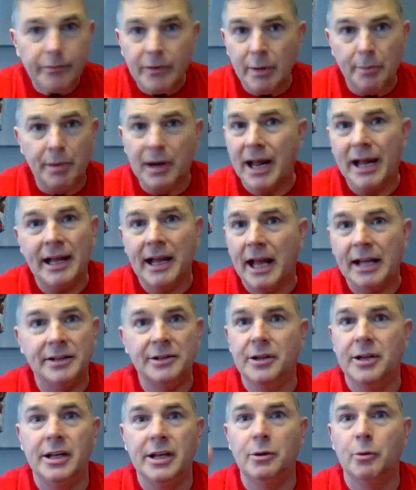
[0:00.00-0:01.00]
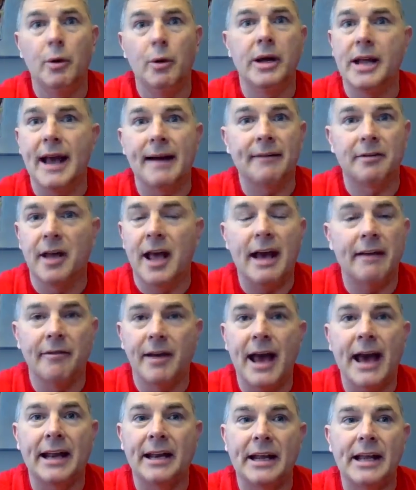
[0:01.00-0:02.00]
but I, I, either way, you have to have
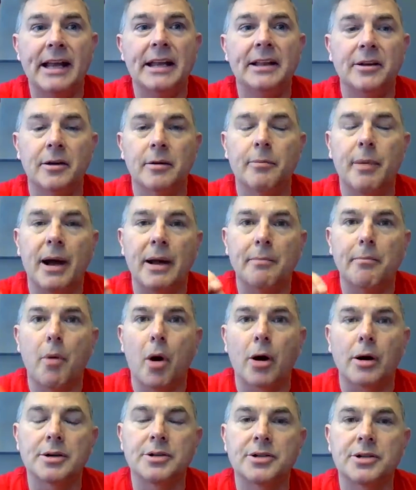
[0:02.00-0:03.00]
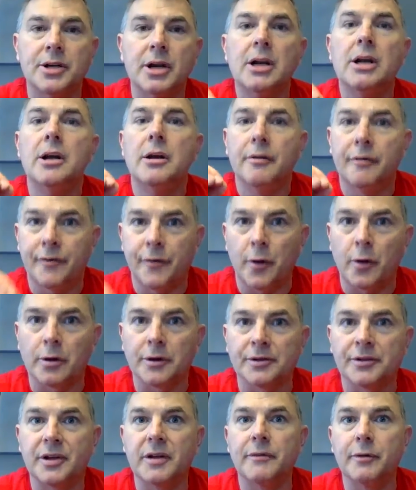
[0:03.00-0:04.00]
had it in there by March
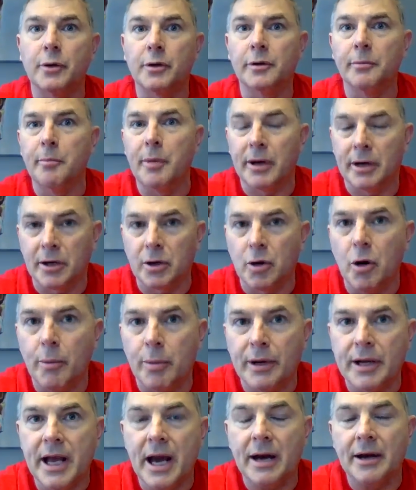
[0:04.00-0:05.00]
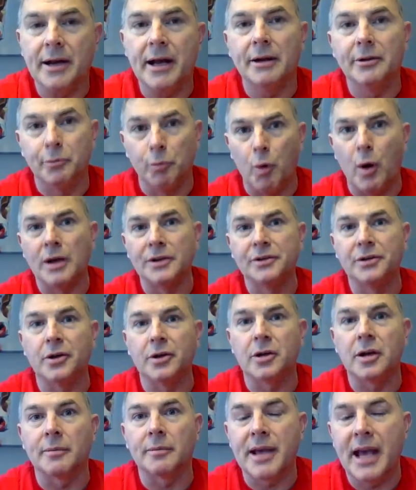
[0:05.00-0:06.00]
first if you're in Maricopa County. I
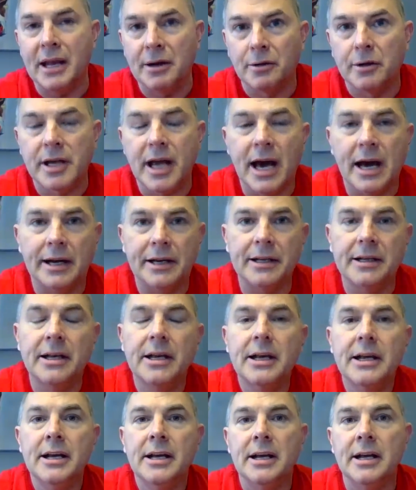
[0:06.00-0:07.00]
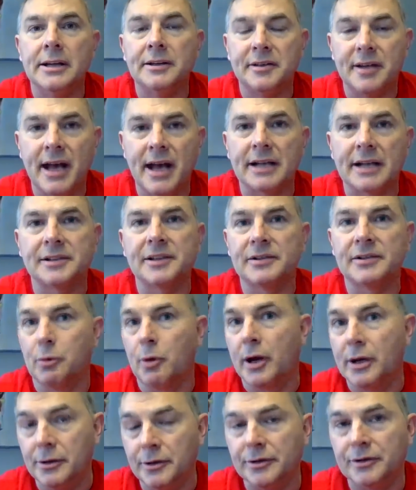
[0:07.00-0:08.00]
was looking up Kendall County in
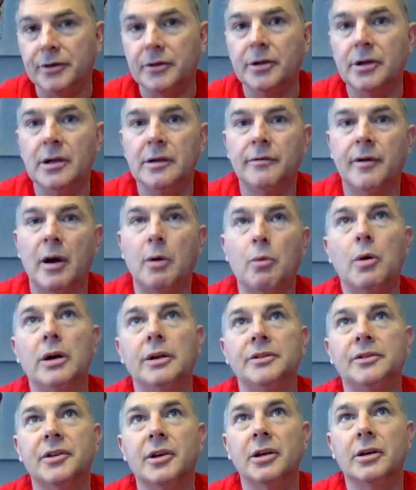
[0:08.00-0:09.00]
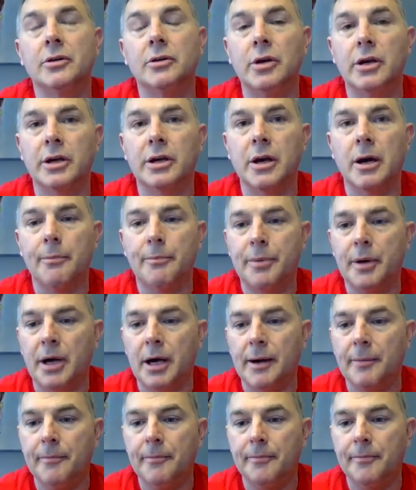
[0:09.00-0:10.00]
Texas, where I used to live. I was going to look up.
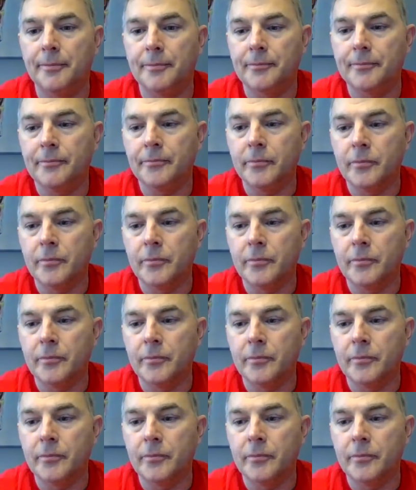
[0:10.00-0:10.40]
Um,